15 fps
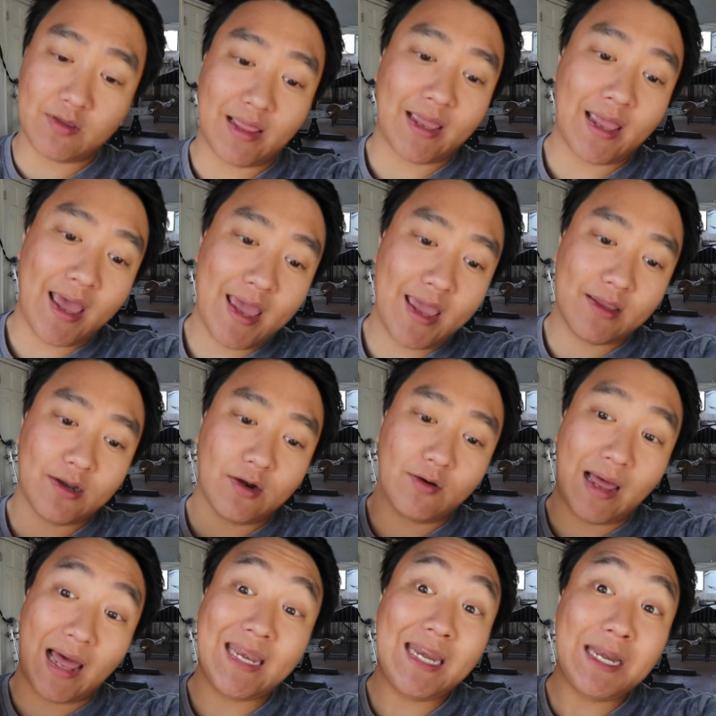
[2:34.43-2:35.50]
Like, hey, you know,
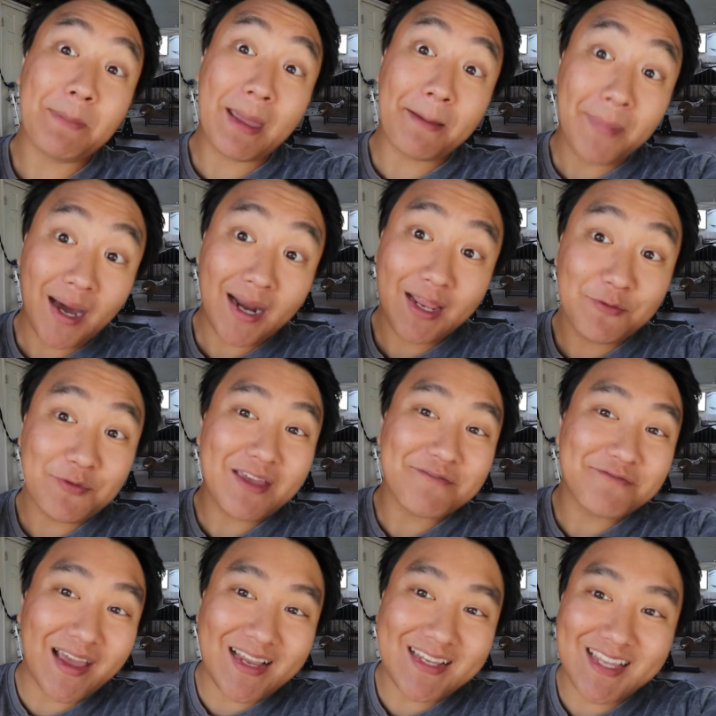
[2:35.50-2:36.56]
I need to make money, we can
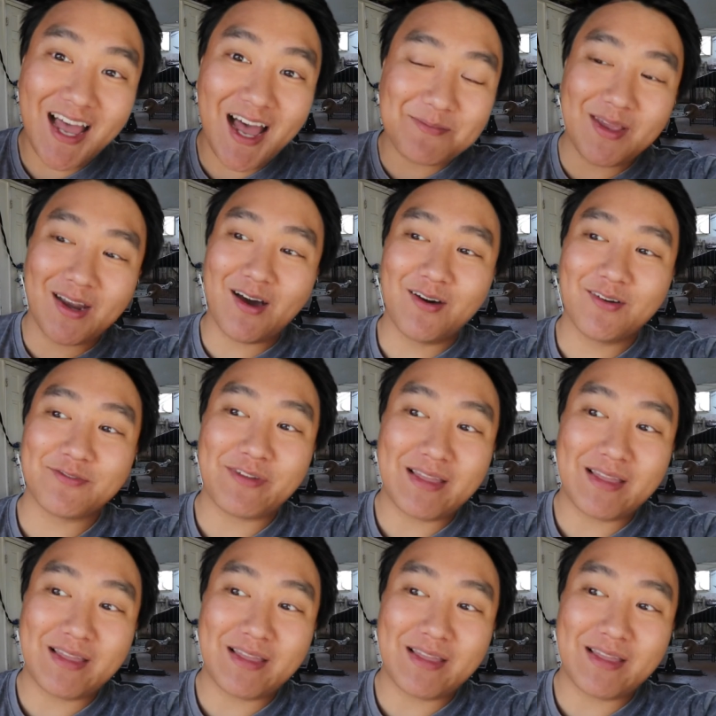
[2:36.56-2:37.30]
FaceTime, you know.